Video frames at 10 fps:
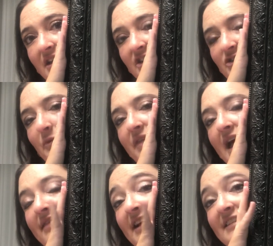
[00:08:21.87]
So,
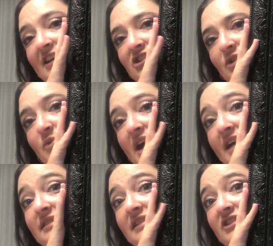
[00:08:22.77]
and that's actually why I
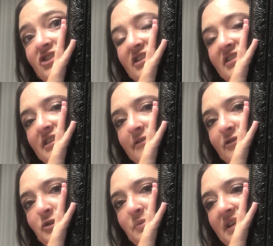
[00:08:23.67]
stitched this in the
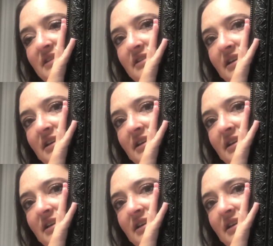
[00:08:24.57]
first place.